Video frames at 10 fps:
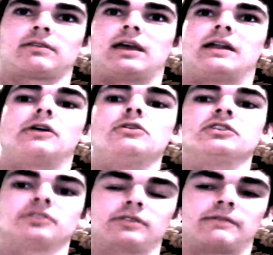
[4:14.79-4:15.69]
And I know you
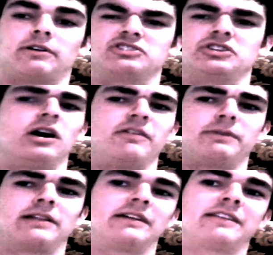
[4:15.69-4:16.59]
can turn that function off,
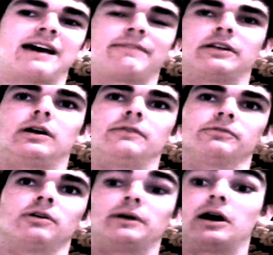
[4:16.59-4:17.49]
but I like to have that on
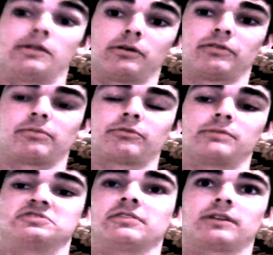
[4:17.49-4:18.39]
for all my other
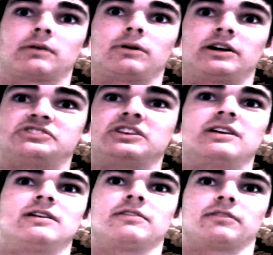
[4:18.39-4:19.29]
subscriptions that I watch,
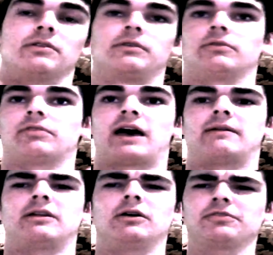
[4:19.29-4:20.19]
so there's
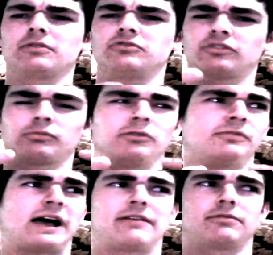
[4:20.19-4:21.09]
that. And also, just real
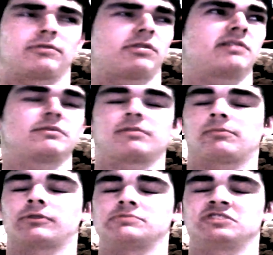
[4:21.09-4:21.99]
fast, there's the thing about
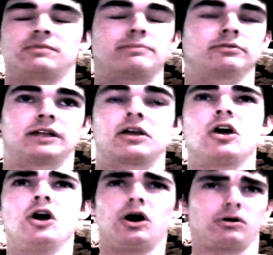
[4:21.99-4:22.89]
subscriptions. People are like,
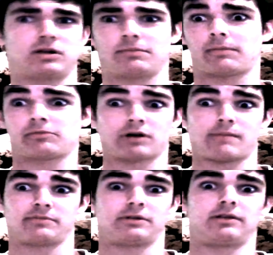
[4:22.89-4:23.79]
oh, come
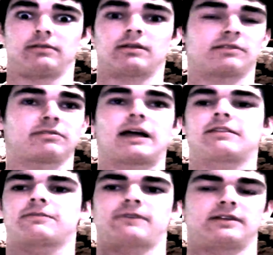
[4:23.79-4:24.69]
subscribe to me.
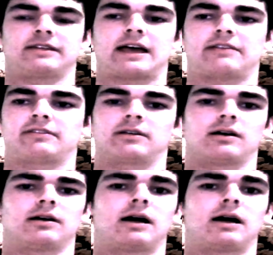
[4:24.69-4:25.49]
That's fantastic.